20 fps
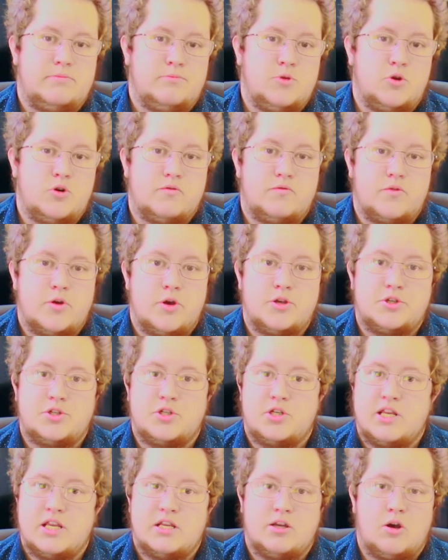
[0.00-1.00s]

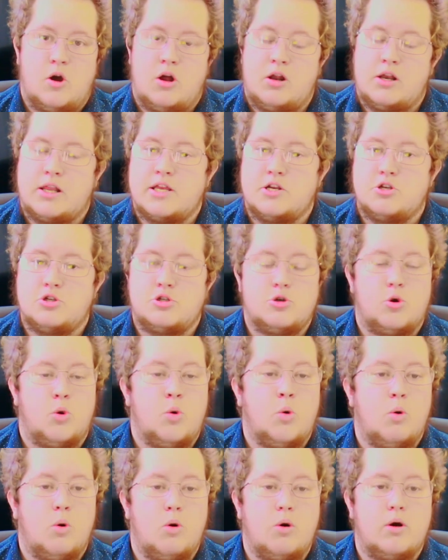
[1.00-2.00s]
university, college,
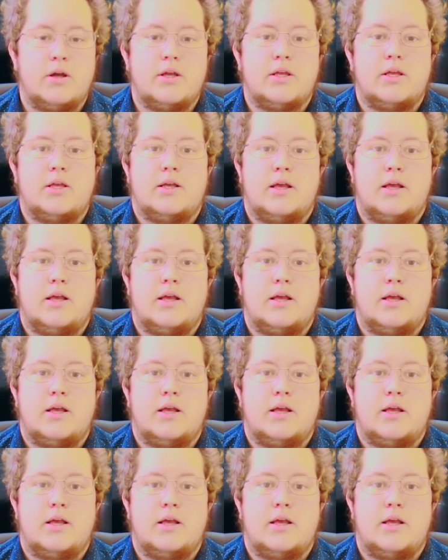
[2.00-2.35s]
or